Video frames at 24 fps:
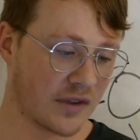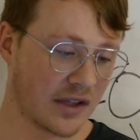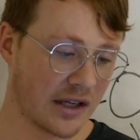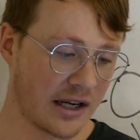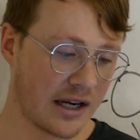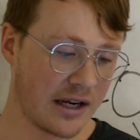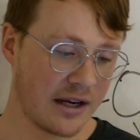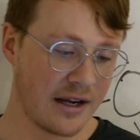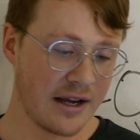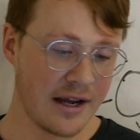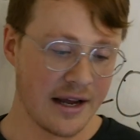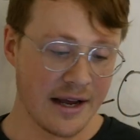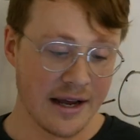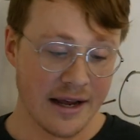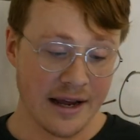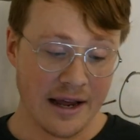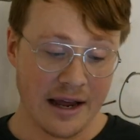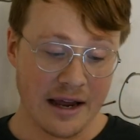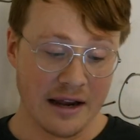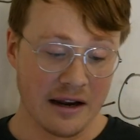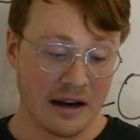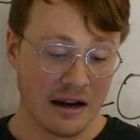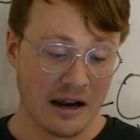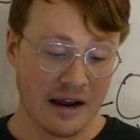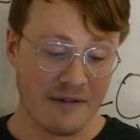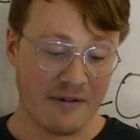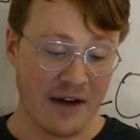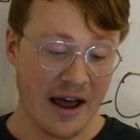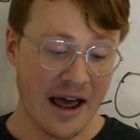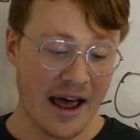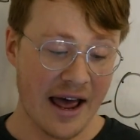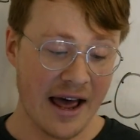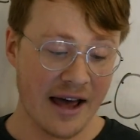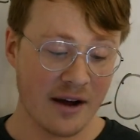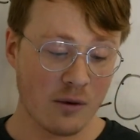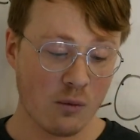Okay. If I
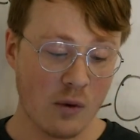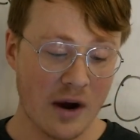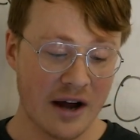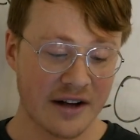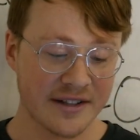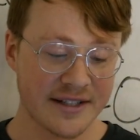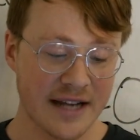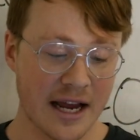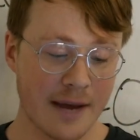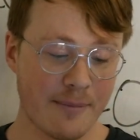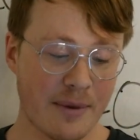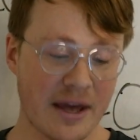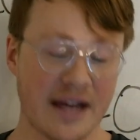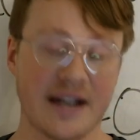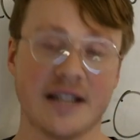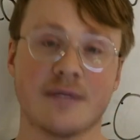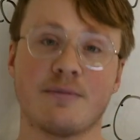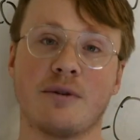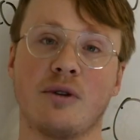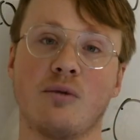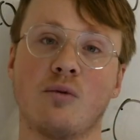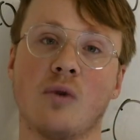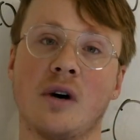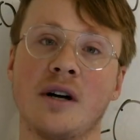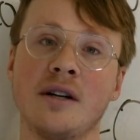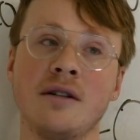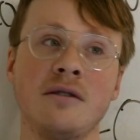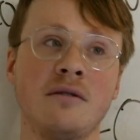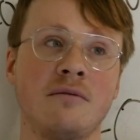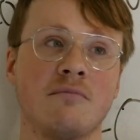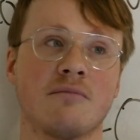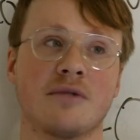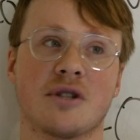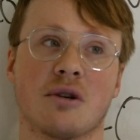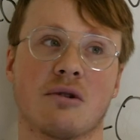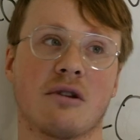add wild type NSP1,
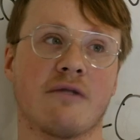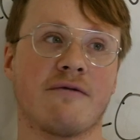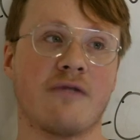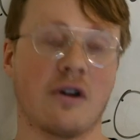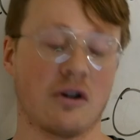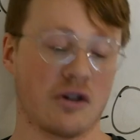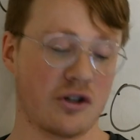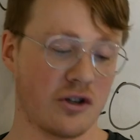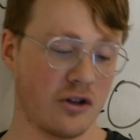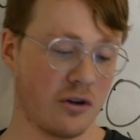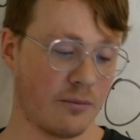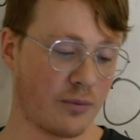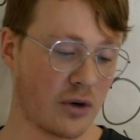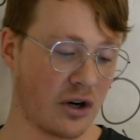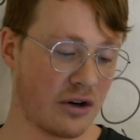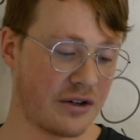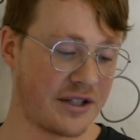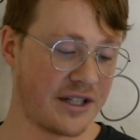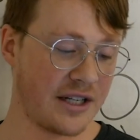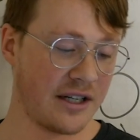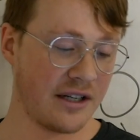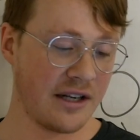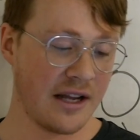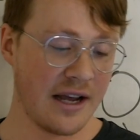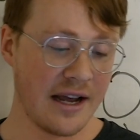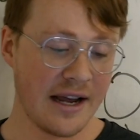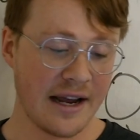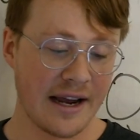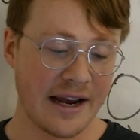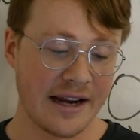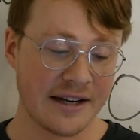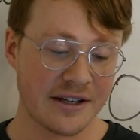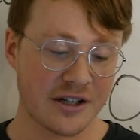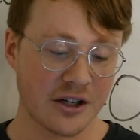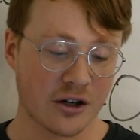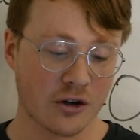so the functional protein,
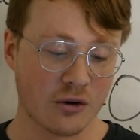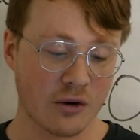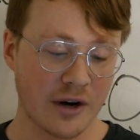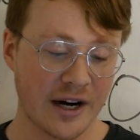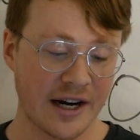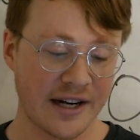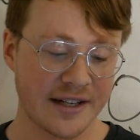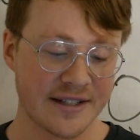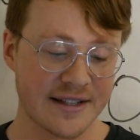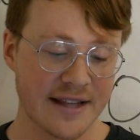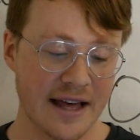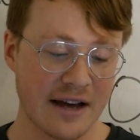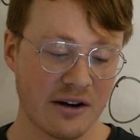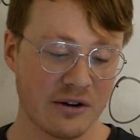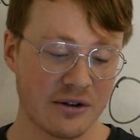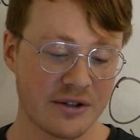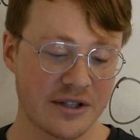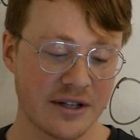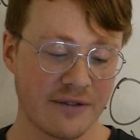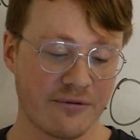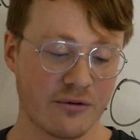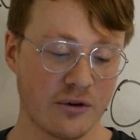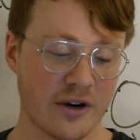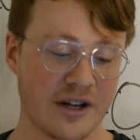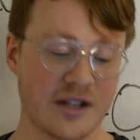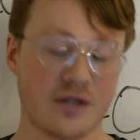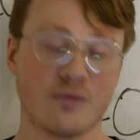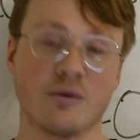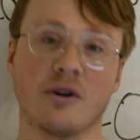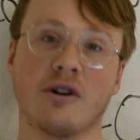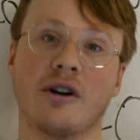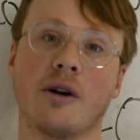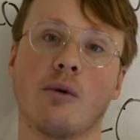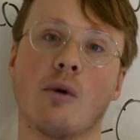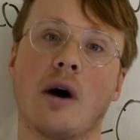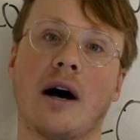it degrades that luciferase
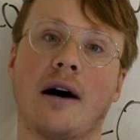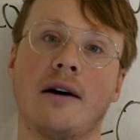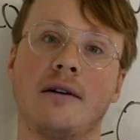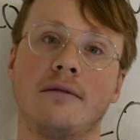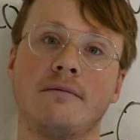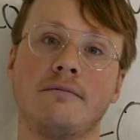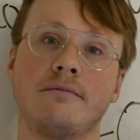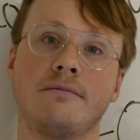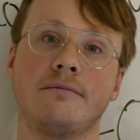really well.